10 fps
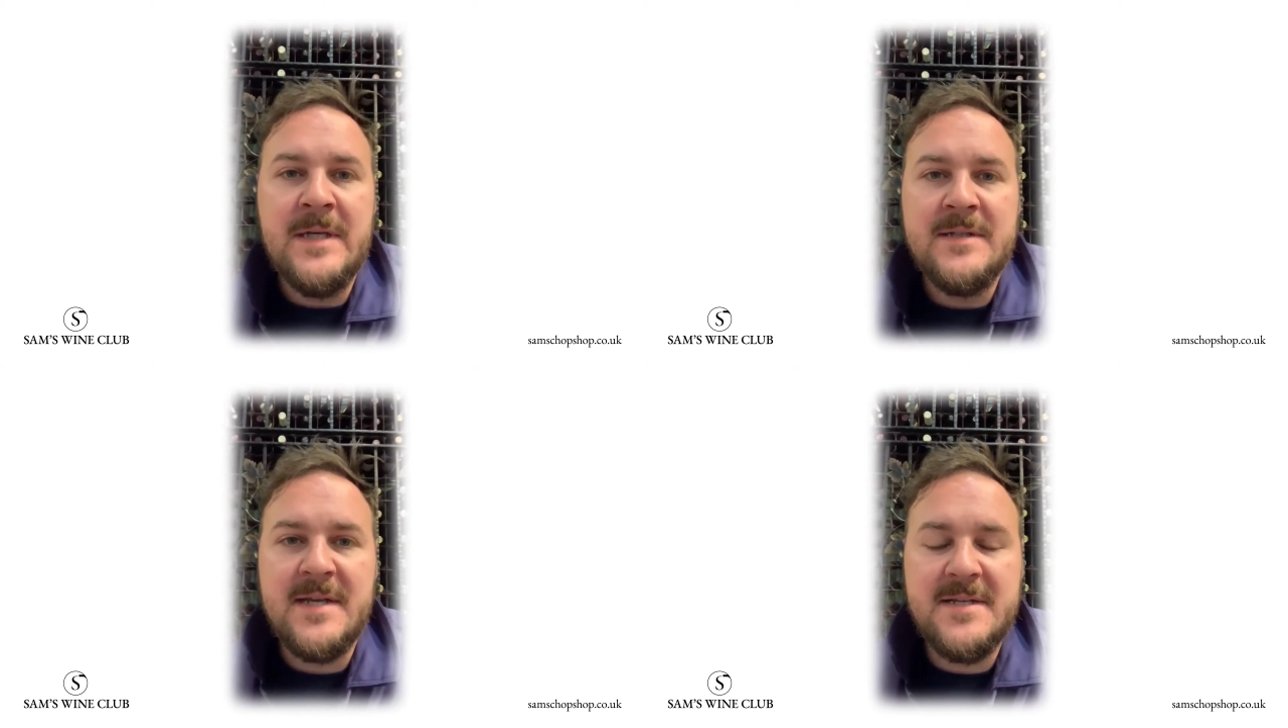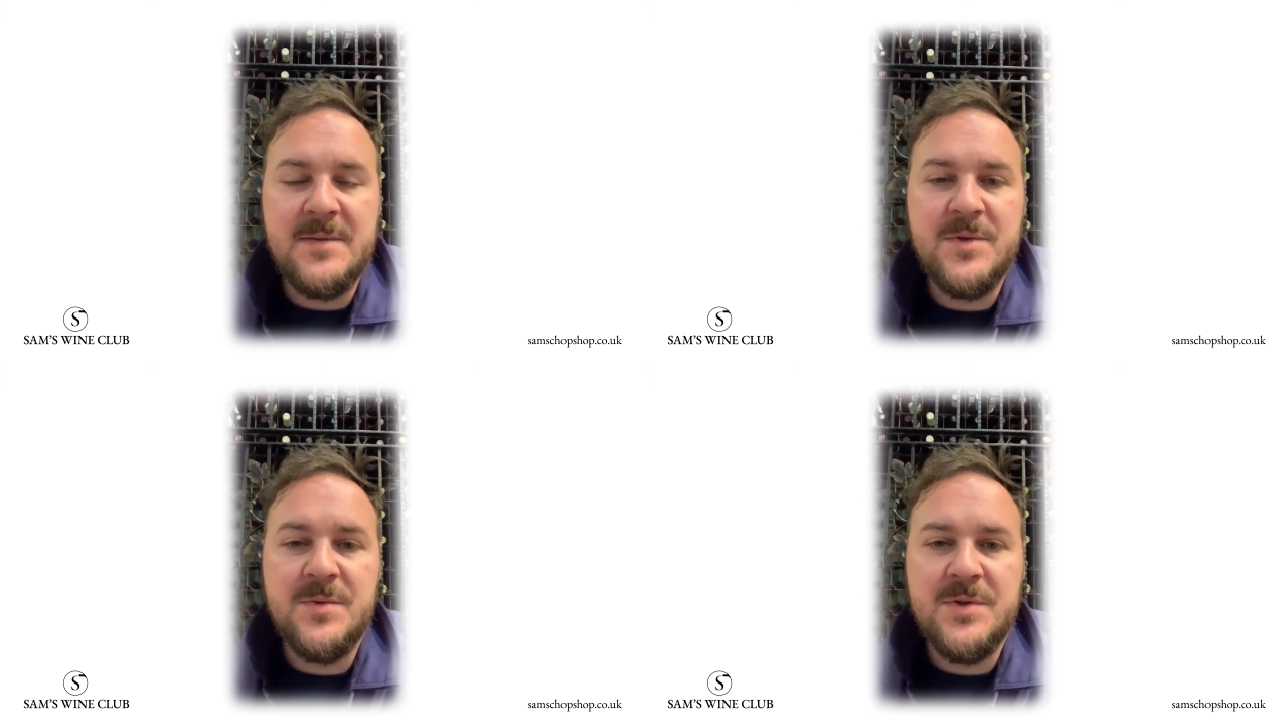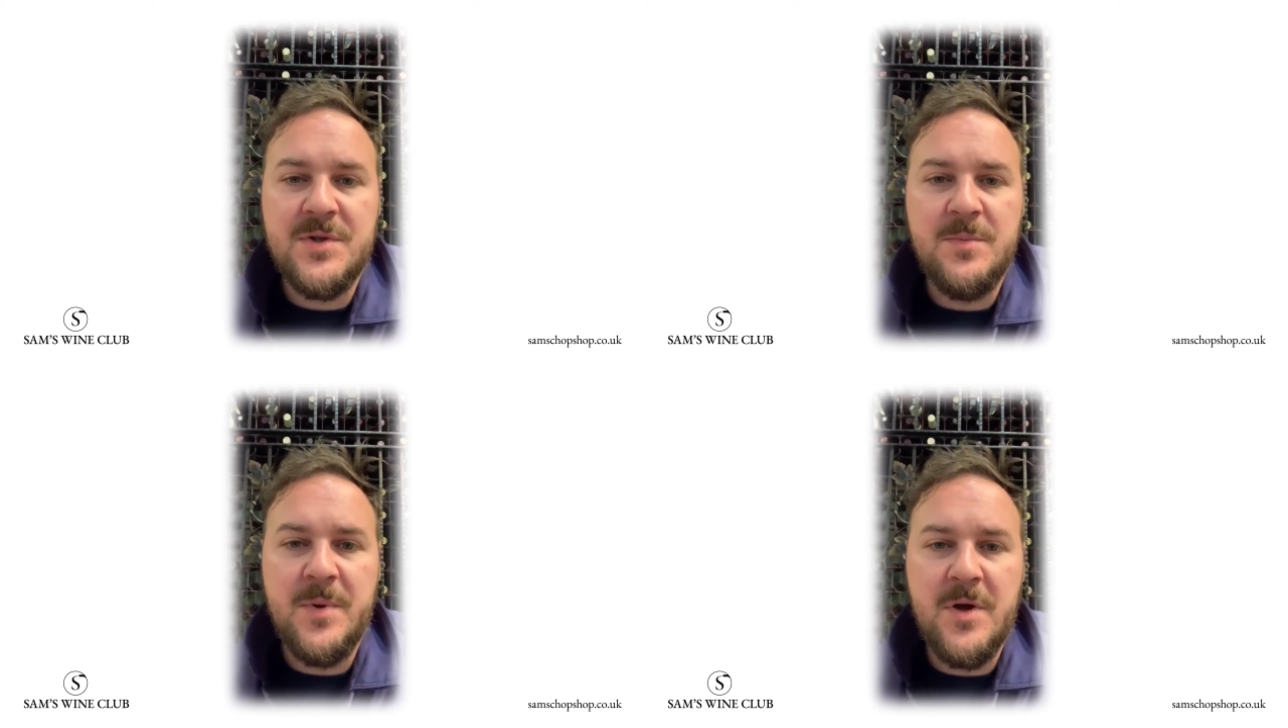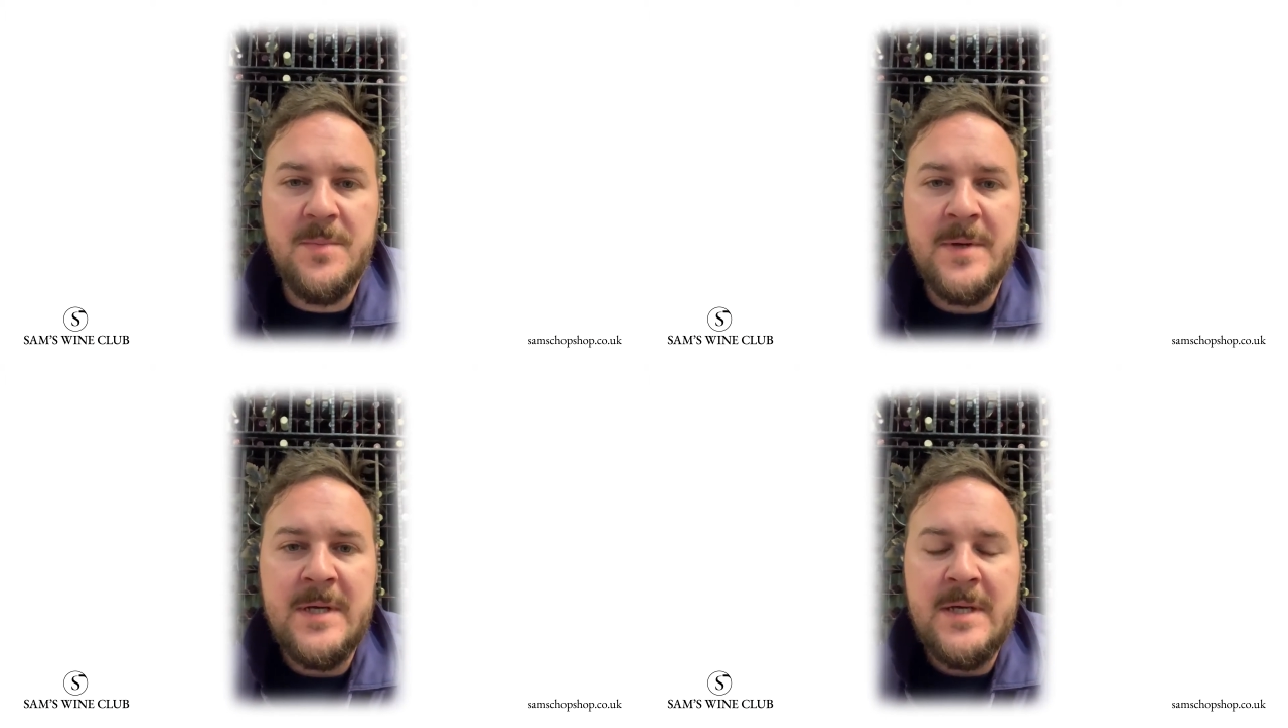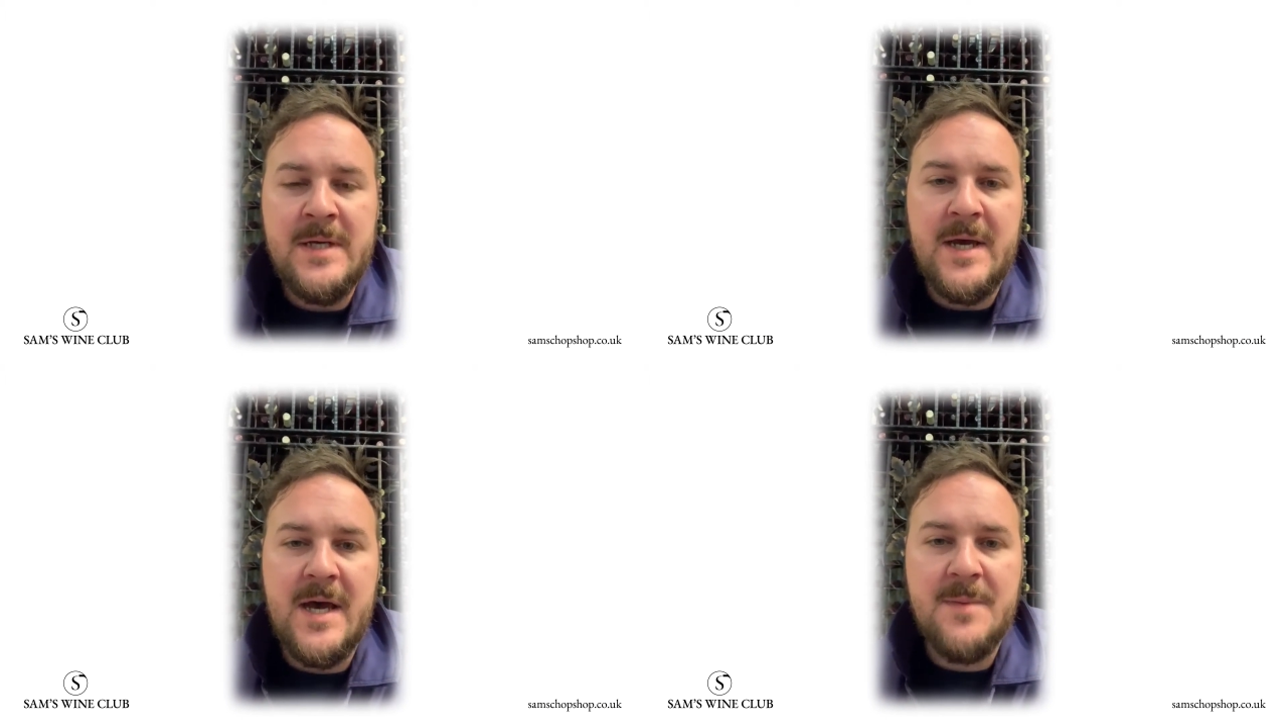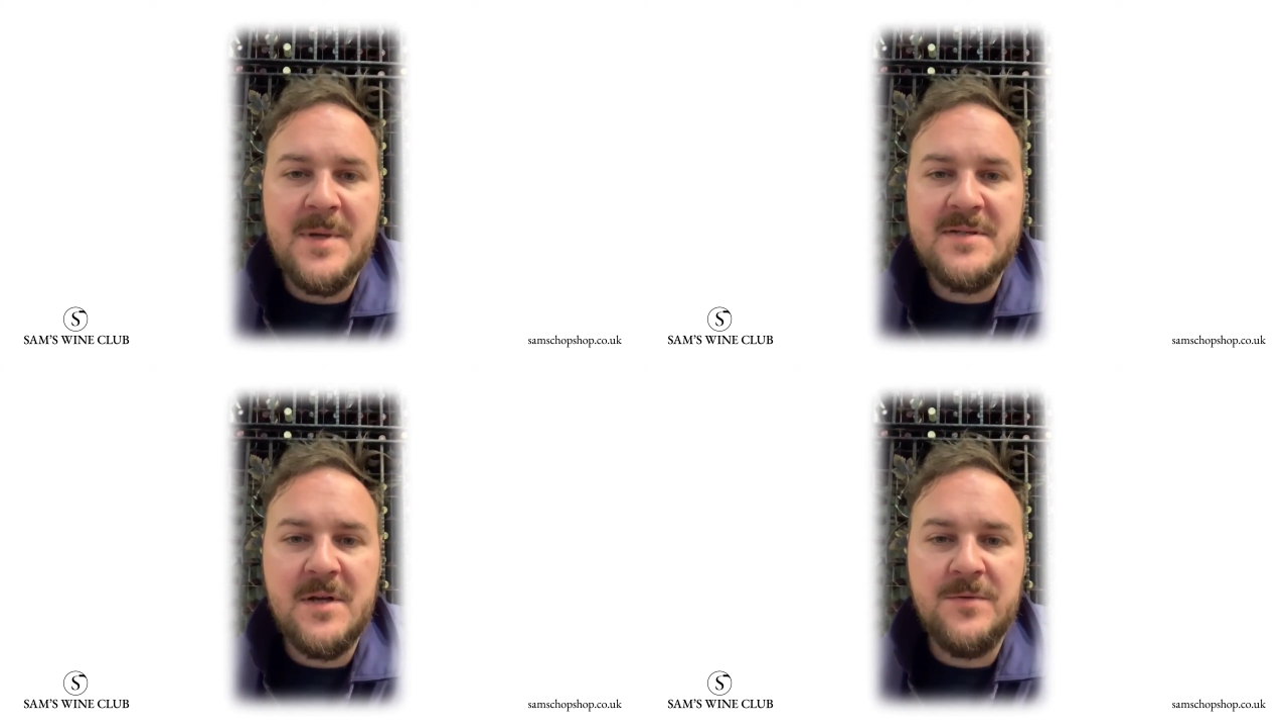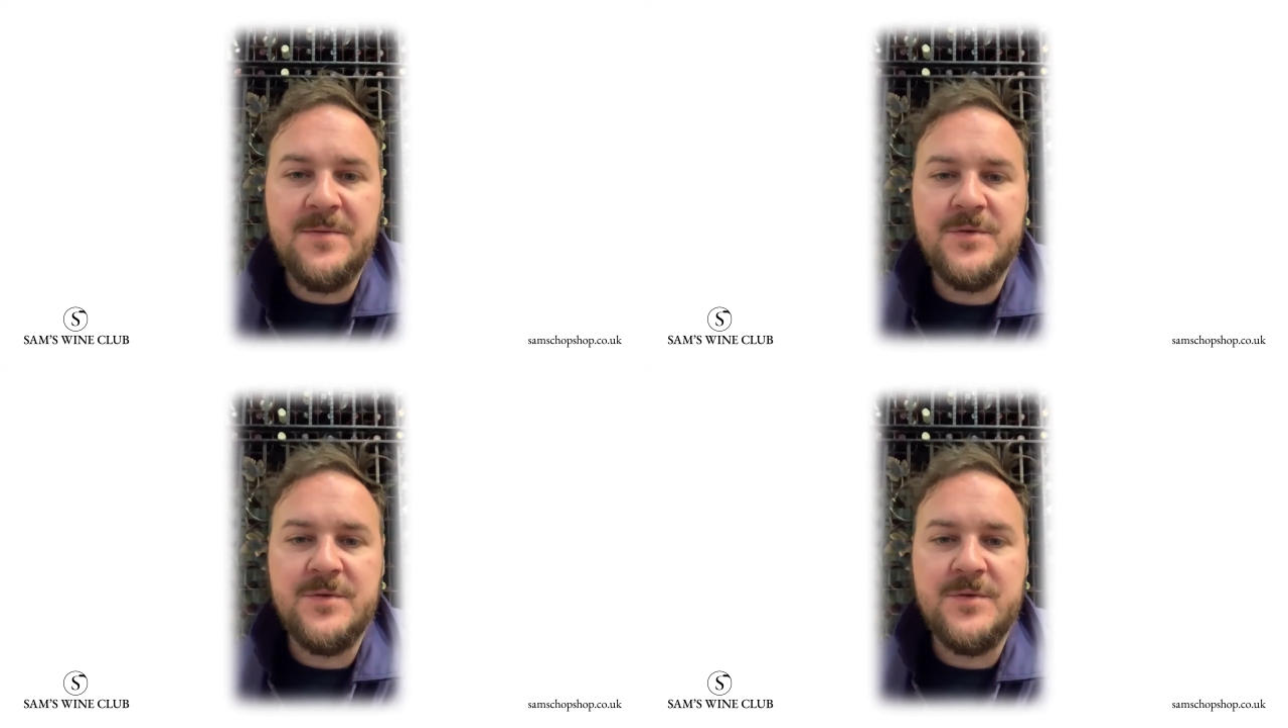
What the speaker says: tasting, which was superb. Myself,